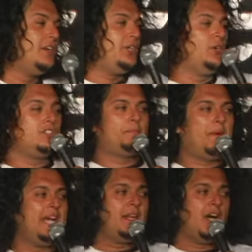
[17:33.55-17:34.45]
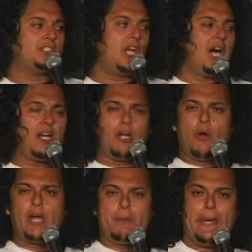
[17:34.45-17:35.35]
You spend a dollar
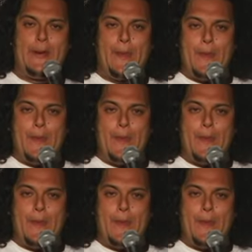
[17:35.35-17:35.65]
on me.